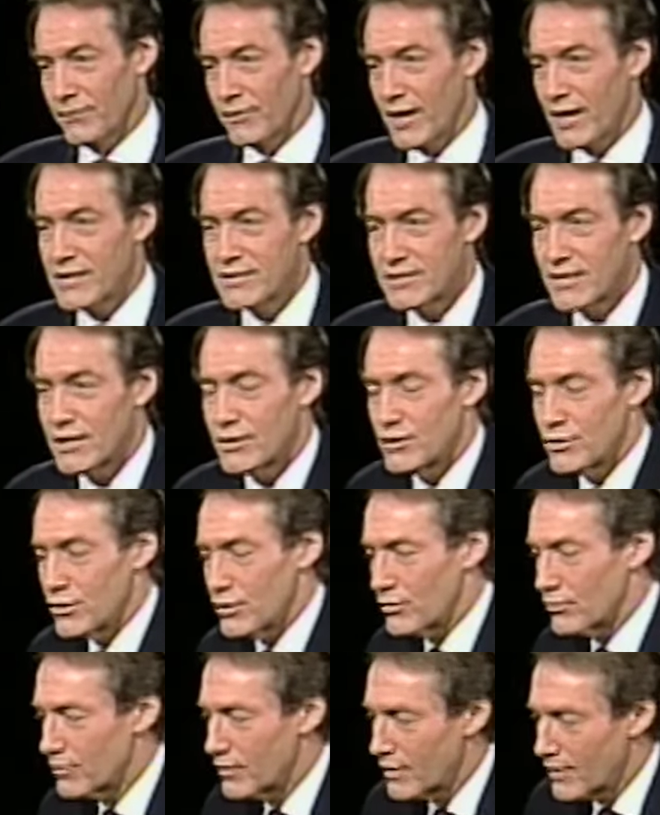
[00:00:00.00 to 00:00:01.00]
Yes. I said to
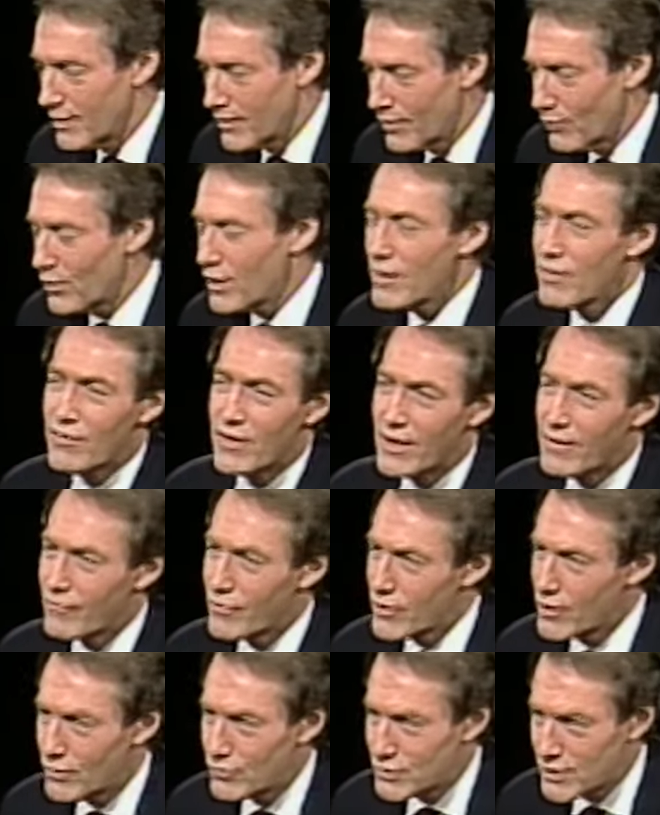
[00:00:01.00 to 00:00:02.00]
you, "What do you think
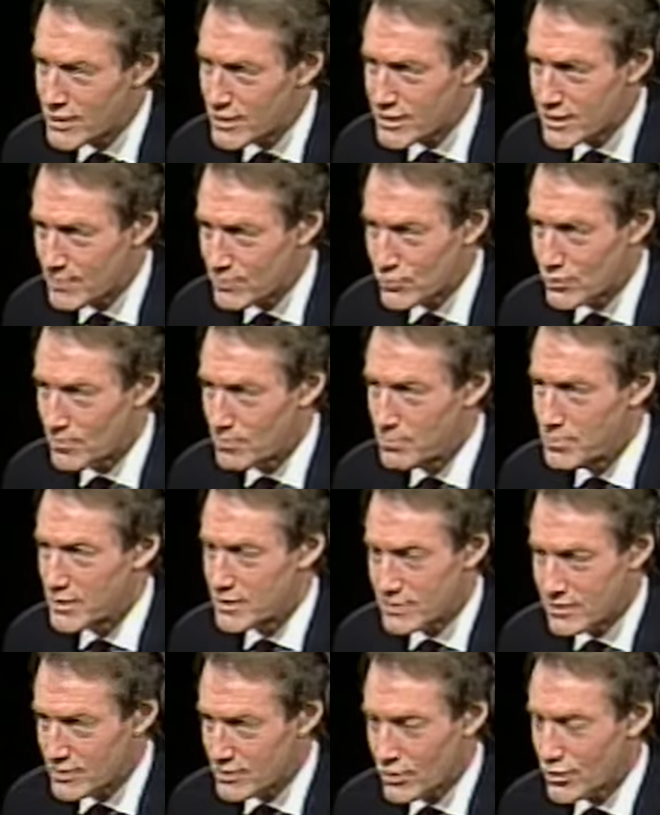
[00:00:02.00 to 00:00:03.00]
of the O.J. Simpson
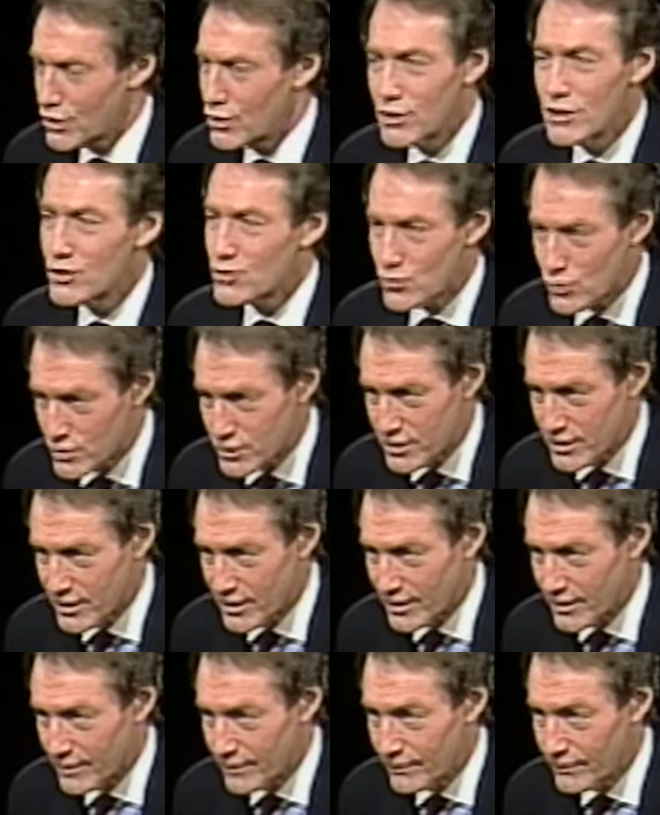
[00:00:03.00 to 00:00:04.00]
business? Are yeah. you interested
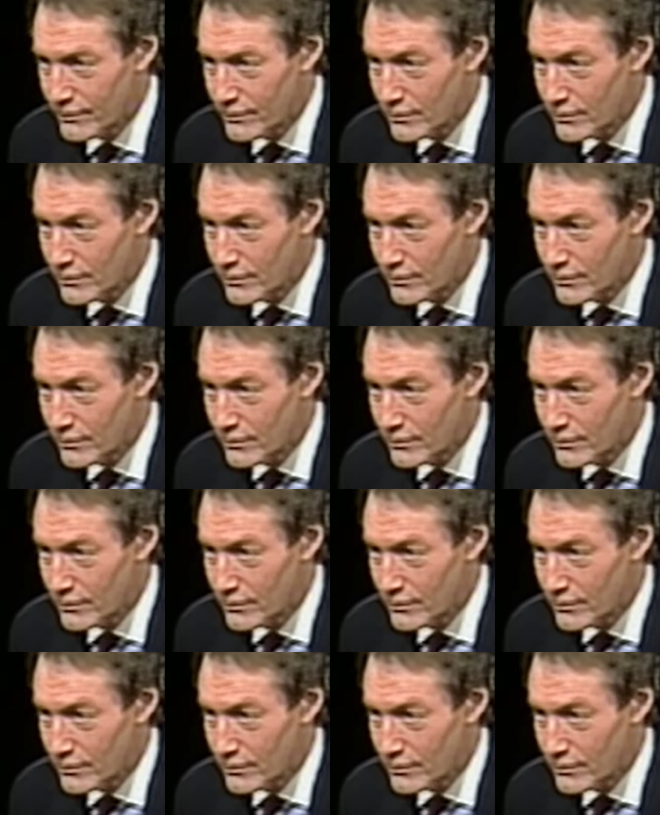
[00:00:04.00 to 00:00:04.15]
in it?"